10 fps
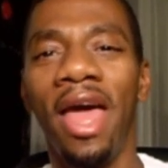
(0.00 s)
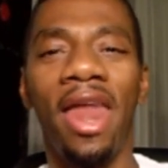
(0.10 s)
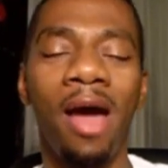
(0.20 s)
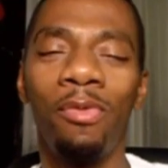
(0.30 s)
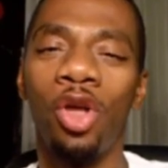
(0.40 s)

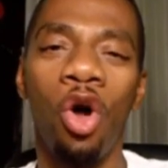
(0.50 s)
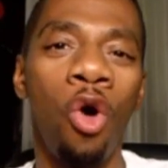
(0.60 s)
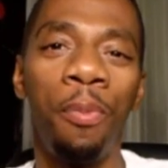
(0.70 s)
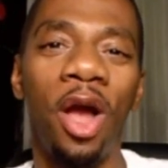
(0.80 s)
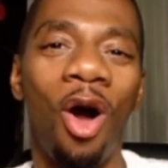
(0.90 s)
and I was
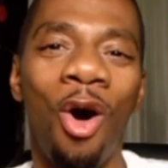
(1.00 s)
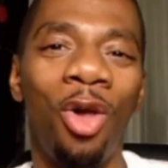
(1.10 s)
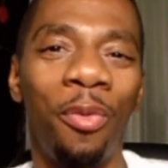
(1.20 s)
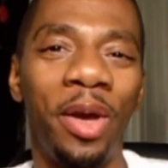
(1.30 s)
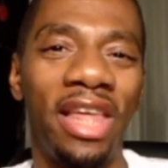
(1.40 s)
hoping
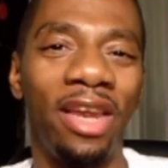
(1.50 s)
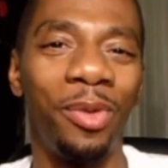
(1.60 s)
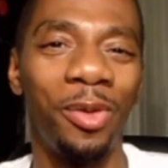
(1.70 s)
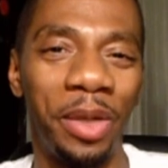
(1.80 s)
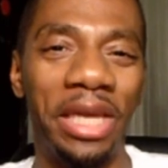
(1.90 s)
all the way that
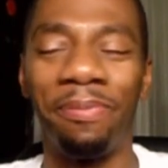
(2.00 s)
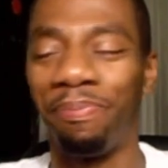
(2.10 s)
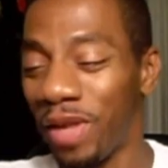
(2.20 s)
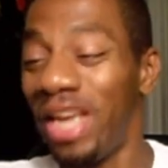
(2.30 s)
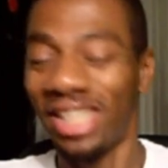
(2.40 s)
he was win.